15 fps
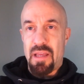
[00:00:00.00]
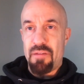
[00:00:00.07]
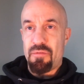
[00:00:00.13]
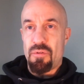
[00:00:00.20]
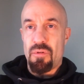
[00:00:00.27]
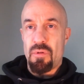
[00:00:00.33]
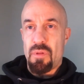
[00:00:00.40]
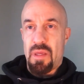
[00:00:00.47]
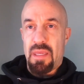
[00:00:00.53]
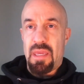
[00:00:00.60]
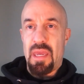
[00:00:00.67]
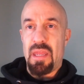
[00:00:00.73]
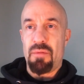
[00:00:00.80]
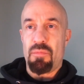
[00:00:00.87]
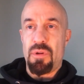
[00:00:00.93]
level,
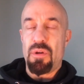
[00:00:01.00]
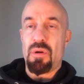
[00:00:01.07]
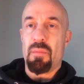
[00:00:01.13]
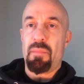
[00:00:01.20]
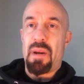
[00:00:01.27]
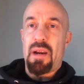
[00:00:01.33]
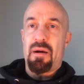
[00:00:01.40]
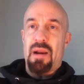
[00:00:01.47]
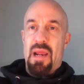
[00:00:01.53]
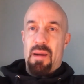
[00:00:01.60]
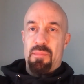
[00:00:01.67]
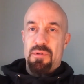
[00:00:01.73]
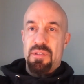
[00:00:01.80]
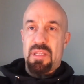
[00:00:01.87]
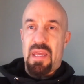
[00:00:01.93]
again, when you compare
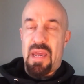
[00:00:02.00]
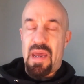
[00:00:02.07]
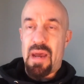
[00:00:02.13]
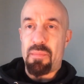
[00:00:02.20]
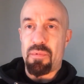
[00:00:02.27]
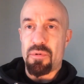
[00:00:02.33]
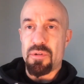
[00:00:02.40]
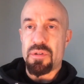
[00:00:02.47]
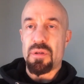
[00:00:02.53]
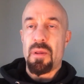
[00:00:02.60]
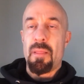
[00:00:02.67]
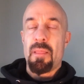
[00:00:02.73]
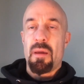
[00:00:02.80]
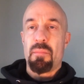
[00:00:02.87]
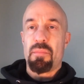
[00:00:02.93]
apples to apples,
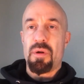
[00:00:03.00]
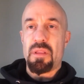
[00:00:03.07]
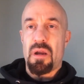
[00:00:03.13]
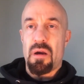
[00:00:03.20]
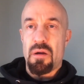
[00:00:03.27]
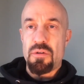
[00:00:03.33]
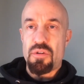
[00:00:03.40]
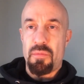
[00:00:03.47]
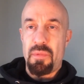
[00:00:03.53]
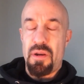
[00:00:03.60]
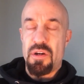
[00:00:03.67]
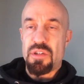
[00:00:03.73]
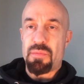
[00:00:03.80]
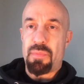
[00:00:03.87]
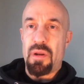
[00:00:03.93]
put the
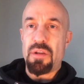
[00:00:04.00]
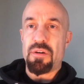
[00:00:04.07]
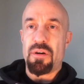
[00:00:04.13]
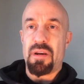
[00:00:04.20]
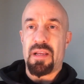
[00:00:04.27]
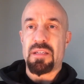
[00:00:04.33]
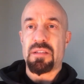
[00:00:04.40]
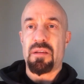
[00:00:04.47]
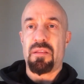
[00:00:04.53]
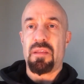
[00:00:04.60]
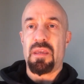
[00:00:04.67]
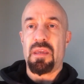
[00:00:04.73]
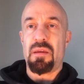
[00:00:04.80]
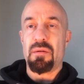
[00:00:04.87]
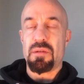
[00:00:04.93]
100-meter sprinter next to
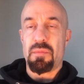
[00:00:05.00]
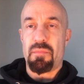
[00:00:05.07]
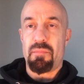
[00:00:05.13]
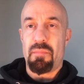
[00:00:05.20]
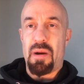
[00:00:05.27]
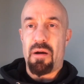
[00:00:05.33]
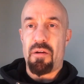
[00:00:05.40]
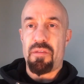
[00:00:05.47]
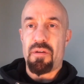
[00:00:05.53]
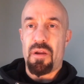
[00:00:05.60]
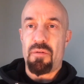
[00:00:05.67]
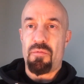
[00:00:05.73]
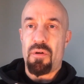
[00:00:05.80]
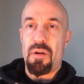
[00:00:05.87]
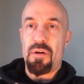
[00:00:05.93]
the
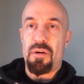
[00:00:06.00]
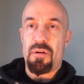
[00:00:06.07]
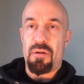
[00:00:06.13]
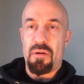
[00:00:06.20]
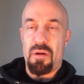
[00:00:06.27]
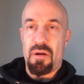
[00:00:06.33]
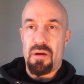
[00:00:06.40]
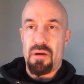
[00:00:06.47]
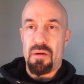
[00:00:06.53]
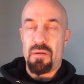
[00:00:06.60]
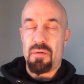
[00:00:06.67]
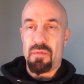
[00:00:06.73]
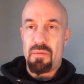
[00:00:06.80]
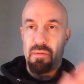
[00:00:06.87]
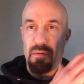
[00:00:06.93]
marathon
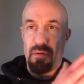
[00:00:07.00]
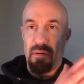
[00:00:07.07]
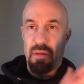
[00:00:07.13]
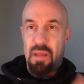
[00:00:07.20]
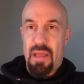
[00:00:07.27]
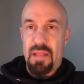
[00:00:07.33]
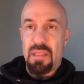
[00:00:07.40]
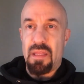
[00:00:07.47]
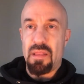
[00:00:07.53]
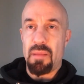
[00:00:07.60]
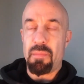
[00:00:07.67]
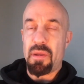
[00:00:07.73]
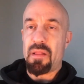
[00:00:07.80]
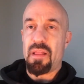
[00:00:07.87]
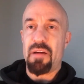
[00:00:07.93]
runner at the
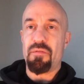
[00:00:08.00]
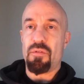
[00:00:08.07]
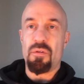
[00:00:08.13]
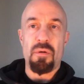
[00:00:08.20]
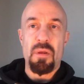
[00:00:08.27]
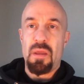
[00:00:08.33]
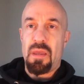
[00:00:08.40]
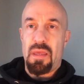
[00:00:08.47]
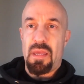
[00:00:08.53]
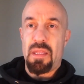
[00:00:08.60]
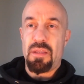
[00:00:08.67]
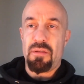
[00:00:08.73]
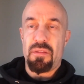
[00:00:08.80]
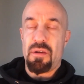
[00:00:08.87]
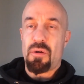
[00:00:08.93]
Olympic level,
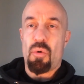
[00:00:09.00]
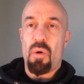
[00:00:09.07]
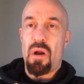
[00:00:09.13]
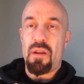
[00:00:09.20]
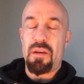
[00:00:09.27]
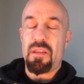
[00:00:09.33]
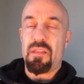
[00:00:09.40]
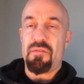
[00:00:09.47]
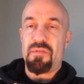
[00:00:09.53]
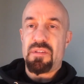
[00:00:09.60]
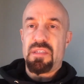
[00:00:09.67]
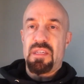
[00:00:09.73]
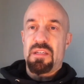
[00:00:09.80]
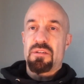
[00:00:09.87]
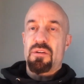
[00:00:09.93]
and the quality of the
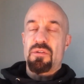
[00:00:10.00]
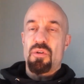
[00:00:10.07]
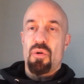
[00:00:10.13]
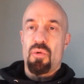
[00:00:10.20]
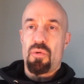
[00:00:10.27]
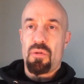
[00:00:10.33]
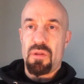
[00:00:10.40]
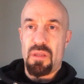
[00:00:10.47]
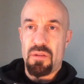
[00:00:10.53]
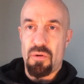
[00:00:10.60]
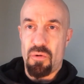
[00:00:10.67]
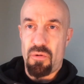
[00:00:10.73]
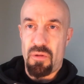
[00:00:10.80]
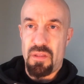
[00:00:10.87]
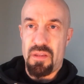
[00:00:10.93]
physiques are totally,
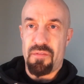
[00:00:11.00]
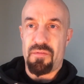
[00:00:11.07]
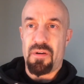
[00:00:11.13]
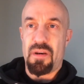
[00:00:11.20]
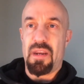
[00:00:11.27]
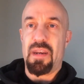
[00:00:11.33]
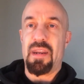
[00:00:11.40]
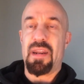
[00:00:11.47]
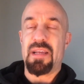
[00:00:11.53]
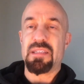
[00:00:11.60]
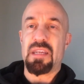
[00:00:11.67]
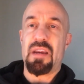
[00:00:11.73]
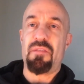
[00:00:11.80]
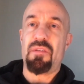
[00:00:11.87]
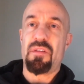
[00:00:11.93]
totally different, and it has
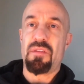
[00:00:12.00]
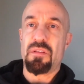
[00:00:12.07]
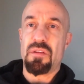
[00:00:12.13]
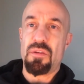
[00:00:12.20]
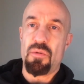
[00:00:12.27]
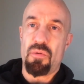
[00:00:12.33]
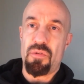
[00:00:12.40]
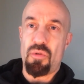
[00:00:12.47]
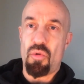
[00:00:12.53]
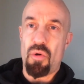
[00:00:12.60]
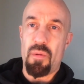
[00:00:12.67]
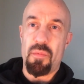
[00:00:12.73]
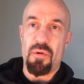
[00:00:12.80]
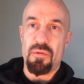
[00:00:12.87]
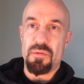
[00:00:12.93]
everything to do with
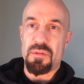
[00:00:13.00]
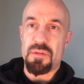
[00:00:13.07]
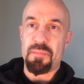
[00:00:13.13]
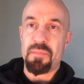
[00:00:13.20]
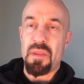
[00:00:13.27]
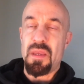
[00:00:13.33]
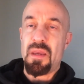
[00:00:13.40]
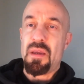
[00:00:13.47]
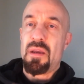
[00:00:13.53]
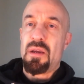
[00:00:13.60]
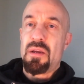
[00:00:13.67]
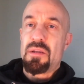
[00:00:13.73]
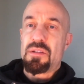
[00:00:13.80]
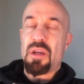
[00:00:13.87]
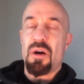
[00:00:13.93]
hormones.
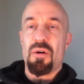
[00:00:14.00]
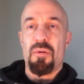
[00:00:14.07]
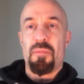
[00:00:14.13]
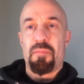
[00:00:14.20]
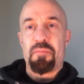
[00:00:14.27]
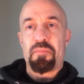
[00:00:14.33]
So